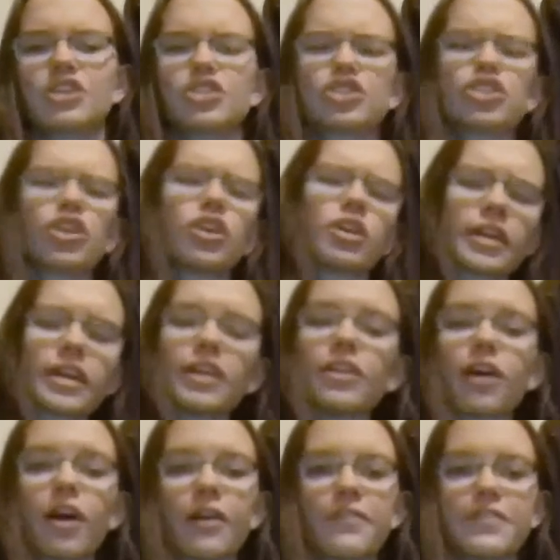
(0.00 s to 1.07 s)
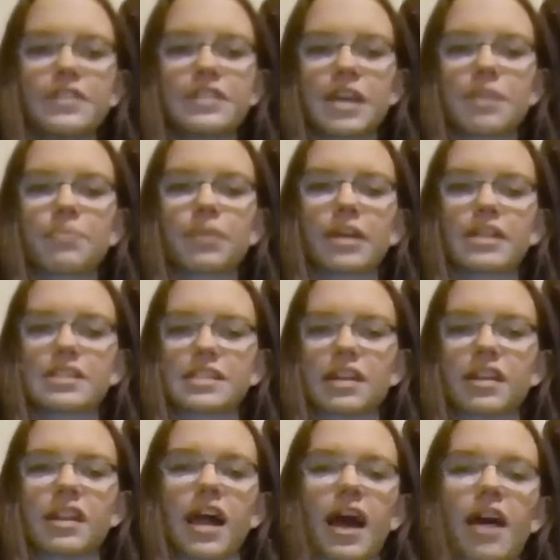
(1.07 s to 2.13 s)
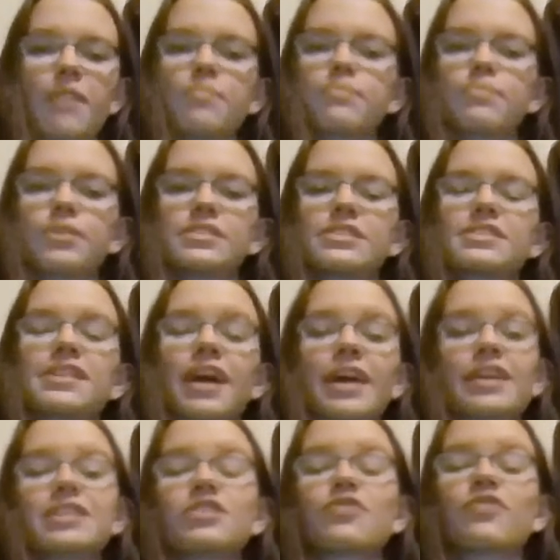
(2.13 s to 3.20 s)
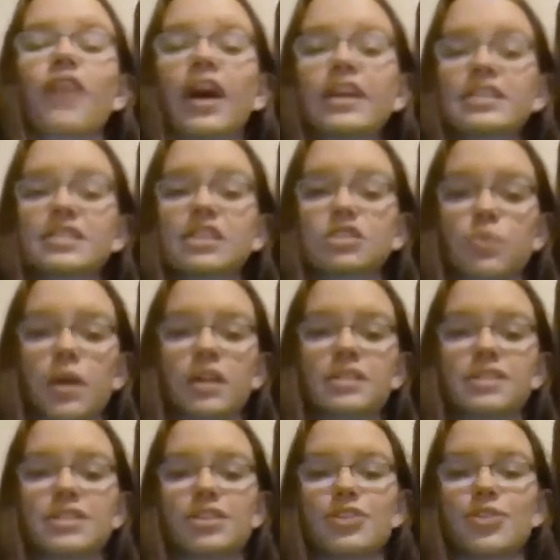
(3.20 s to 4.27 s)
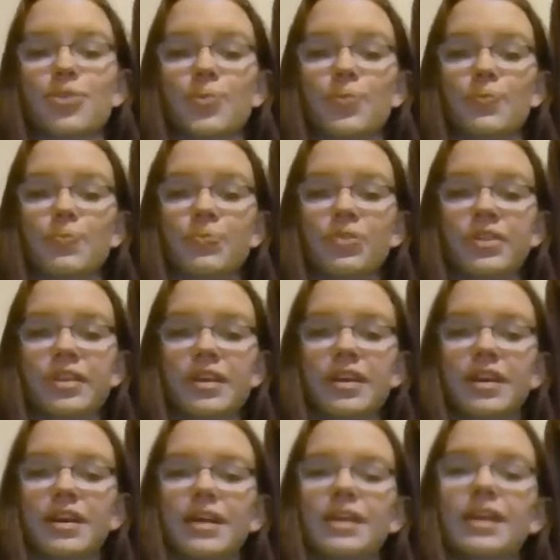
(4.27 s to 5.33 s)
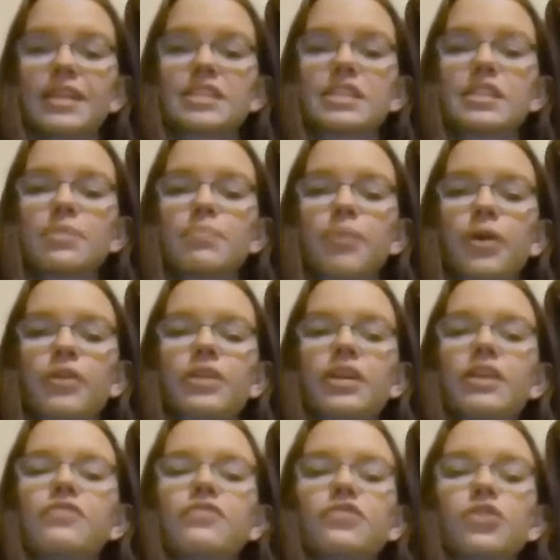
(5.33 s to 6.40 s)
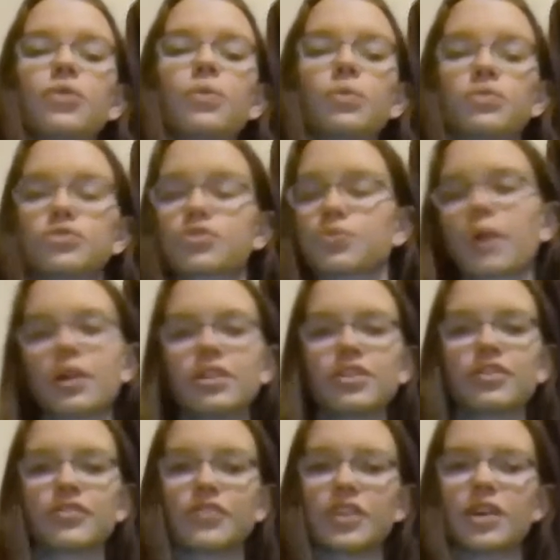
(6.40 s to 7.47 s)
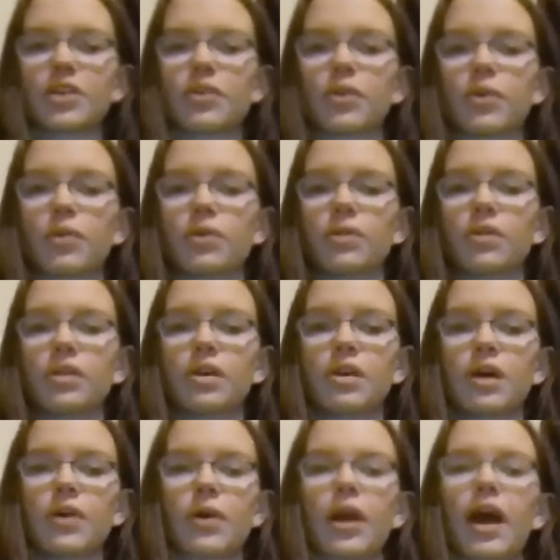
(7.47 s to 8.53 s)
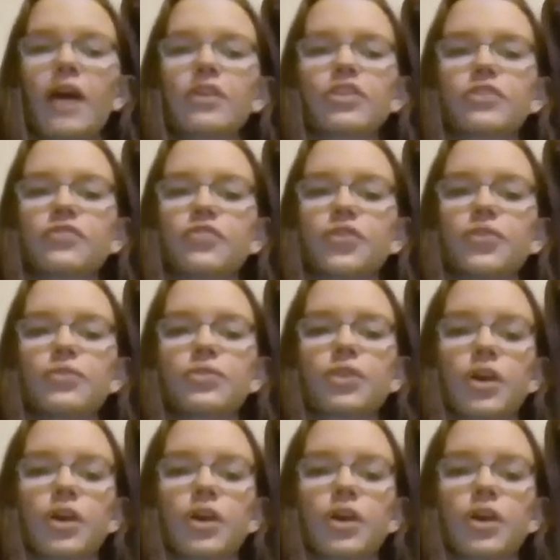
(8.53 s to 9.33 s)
Sure, it can often take place in a lab, but science finds its way to you. It's in the burning of fuel to run your vehicle, or how your food